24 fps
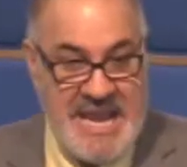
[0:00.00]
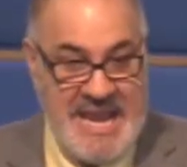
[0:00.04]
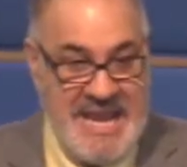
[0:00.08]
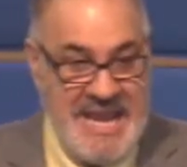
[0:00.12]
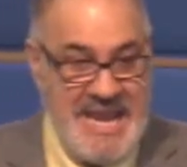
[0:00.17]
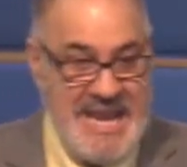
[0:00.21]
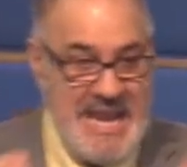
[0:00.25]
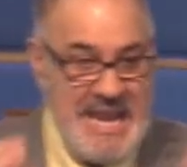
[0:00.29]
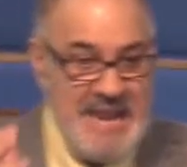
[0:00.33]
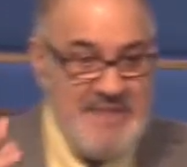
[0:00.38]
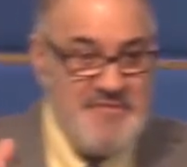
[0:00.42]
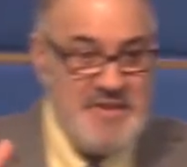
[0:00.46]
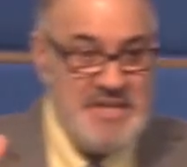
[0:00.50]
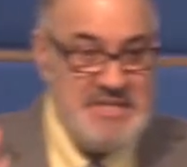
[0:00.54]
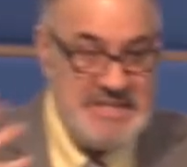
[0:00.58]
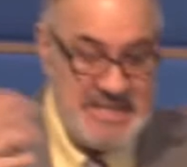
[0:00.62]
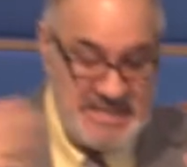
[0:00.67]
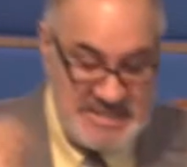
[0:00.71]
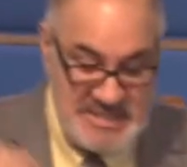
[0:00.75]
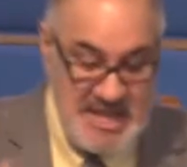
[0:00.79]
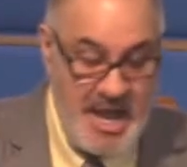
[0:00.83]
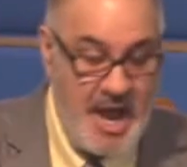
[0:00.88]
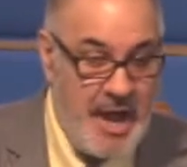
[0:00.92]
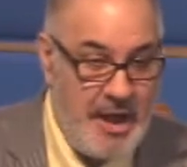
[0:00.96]
He even
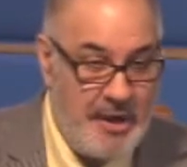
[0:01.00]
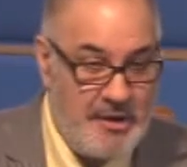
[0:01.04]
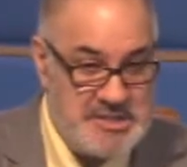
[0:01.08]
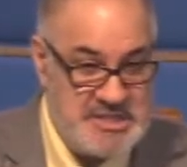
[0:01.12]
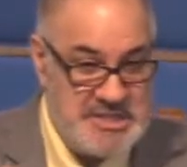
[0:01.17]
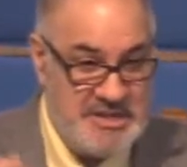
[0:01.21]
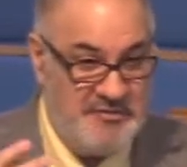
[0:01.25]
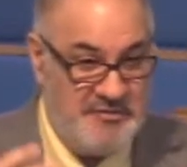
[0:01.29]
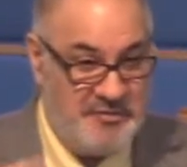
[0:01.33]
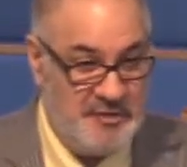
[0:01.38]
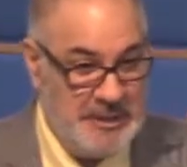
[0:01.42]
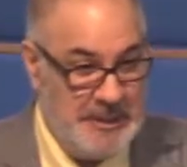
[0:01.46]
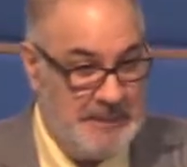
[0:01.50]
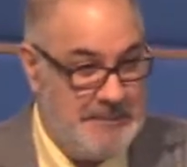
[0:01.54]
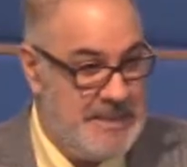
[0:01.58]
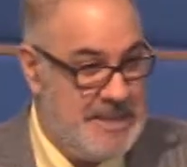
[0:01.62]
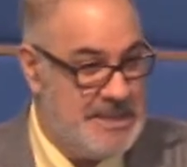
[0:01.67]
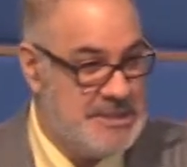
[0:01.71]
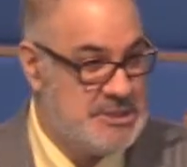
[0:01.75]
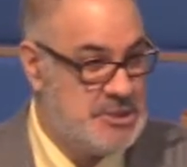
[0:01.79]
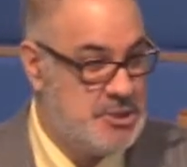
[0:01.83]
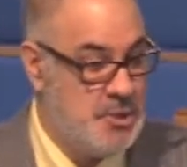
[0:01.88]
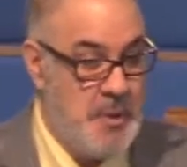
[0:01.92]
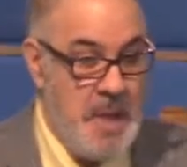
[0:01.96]
desires in
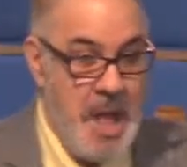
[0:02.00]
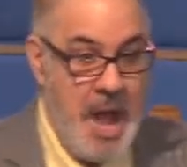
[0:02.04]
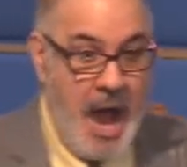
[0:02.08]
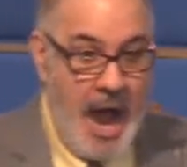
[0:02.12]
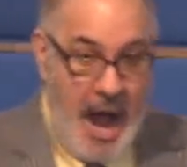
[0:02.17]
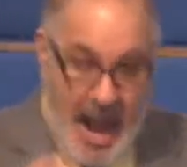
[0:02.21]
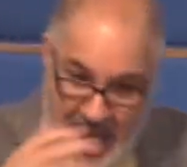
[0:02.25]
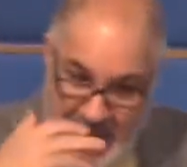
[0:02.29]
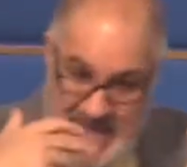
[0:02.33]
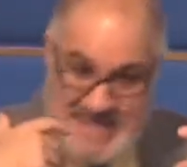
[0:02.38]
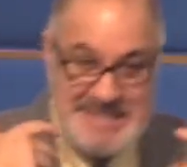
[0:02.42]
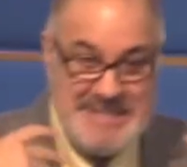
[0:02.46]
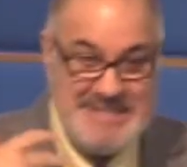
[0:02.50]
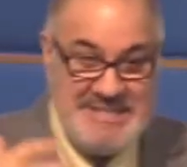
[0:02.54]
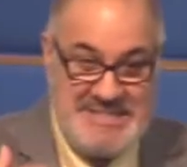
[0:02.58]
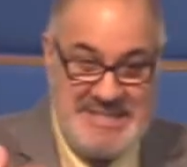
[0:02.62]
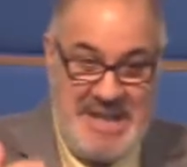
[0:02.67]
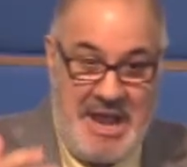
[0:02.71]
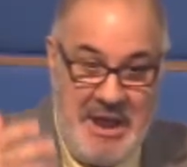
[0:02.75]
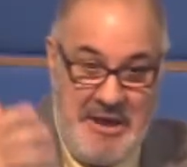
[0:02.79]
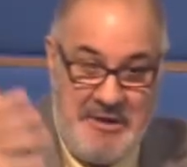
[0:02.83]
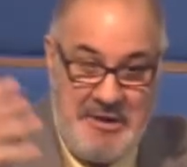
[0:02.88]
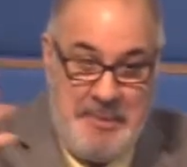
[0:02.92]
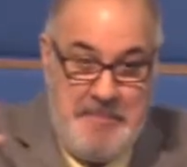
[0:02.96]
Philippians 2, I
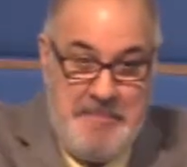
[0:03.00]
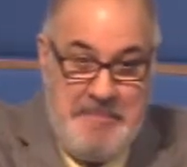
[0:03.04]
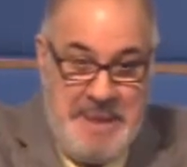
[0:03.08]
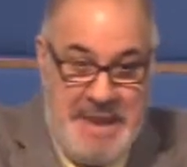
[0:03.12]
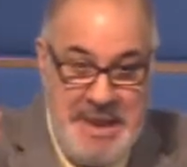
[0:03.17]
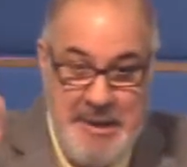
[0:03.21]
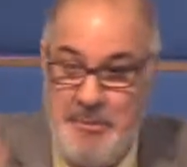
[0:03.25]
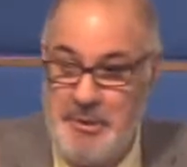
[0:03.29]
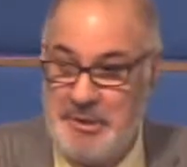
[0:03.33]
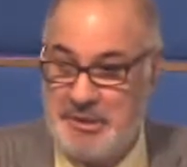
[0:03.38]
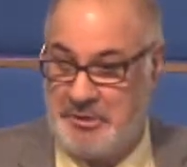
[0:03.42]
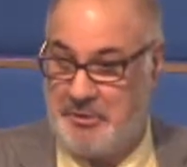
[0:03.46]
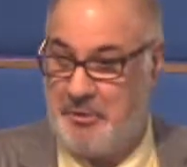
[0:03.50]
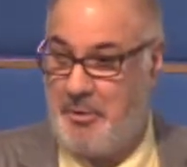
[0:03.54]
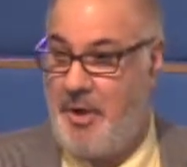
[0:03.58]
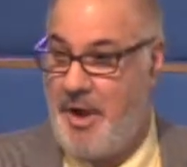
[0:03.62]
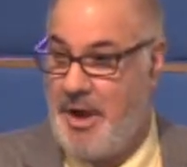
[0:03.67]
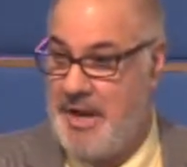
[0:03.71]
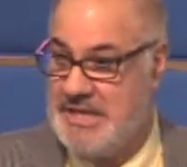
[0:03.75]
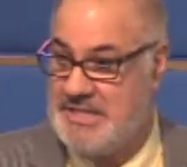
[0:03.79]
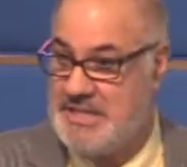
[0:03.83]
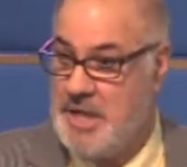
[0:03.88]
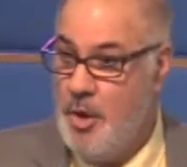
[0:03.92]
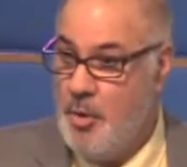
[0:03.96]
desire to be with
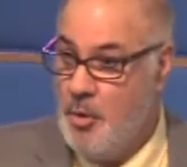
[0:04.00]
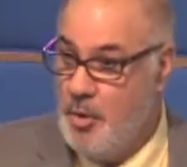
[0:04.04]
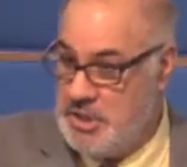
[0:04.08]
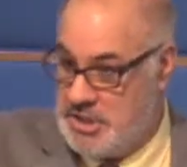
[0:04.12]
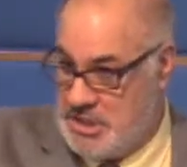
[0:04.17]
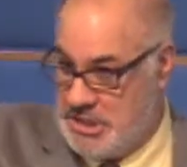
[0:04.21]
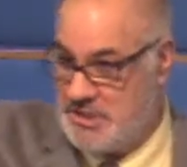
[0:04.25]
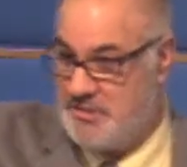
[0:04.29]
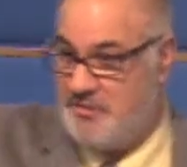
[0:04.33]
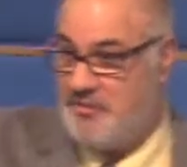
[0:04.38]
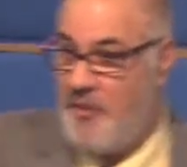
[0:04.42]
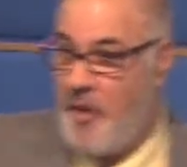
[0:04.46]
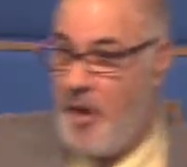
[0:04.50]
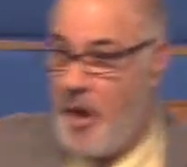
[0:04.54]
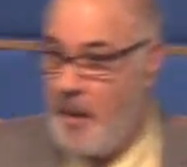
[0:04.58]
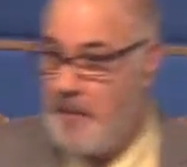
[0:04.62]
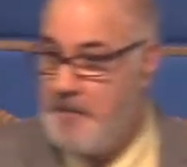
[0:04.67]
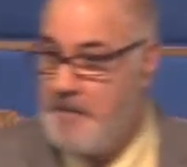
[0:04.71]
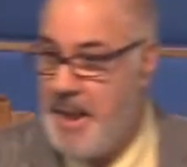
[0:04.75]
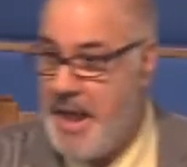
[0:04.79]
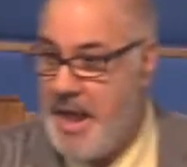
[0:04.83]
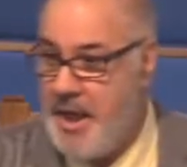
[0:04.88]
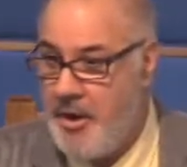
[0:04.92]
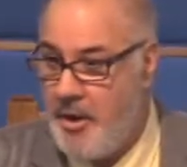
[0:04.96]
Christ, which is far
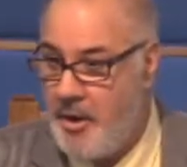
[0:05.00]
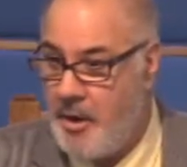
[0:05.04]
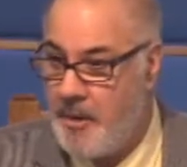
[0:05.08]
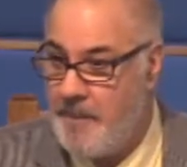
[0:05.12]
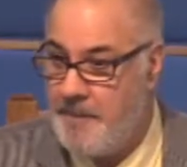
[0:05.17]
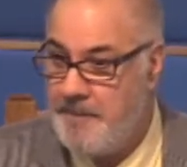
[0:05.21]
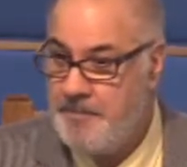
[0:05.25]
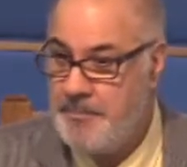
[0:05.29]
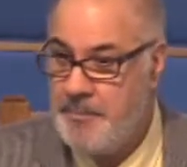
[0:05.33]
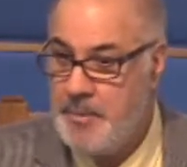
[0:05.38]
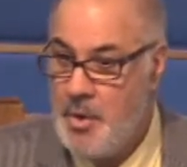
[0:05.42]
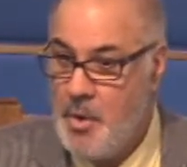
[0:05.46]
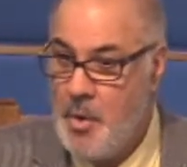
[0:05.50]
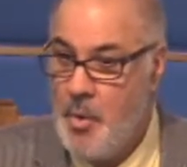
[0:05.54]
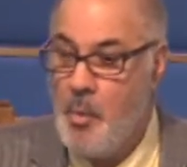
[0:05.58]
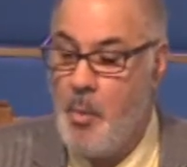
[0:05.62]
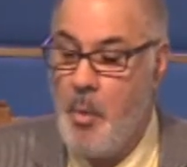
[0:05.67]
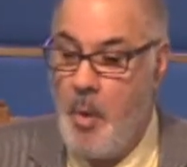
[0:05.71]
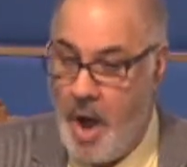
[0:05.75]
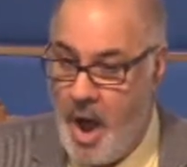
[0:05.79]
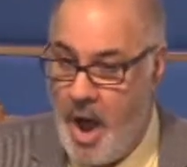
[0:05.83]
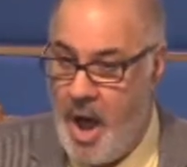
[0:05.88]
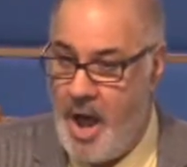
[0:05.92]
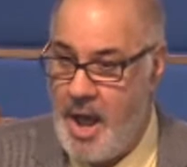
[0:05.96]
better.
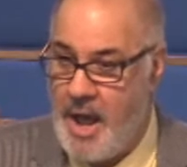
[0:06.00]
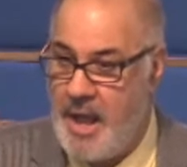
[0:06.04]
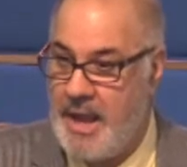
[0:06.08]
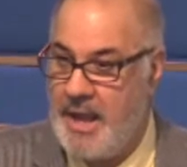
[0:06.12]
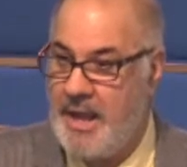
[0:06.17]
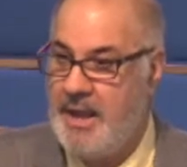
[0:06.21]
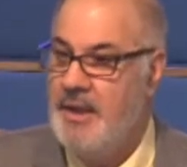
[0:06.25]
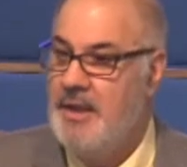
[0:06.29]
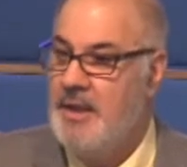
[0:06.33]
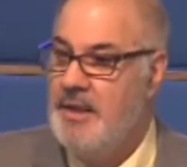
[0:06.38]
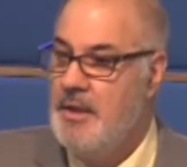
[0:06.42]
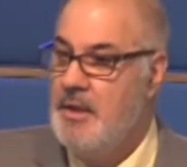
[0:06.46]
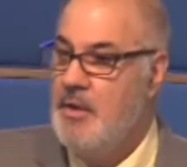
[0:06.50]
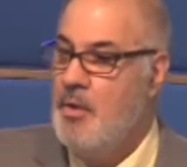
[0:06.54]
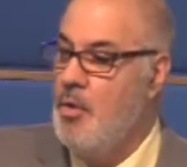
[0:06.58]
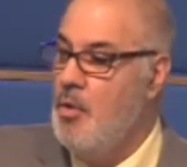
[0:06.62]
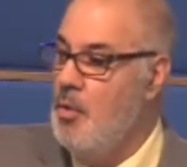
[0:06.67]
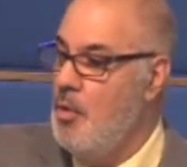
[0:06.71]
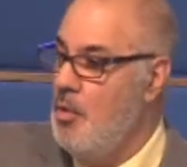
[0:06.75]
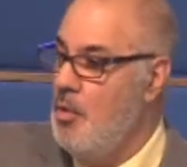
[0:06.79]
Why?